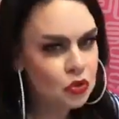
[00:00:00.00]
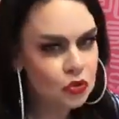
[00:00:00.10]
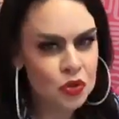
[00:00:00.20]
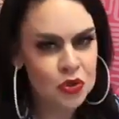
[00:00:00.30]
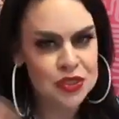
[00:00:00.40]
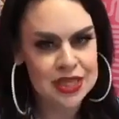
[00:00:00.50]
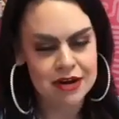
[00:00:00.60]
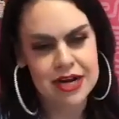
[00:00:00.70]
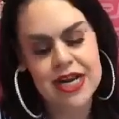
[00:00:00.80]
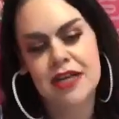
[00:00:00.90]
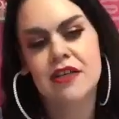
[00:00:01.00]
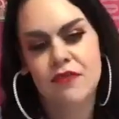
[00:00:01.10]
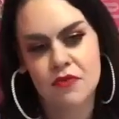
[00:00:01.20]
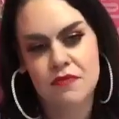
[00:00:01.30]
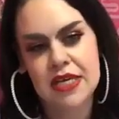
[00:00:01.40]
rose their hand
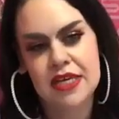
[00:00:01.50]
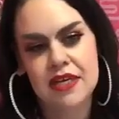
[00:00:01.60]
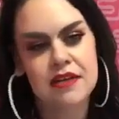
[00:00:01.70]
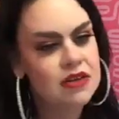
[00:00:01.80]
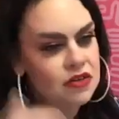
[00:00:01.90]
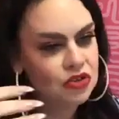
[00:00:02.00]
for me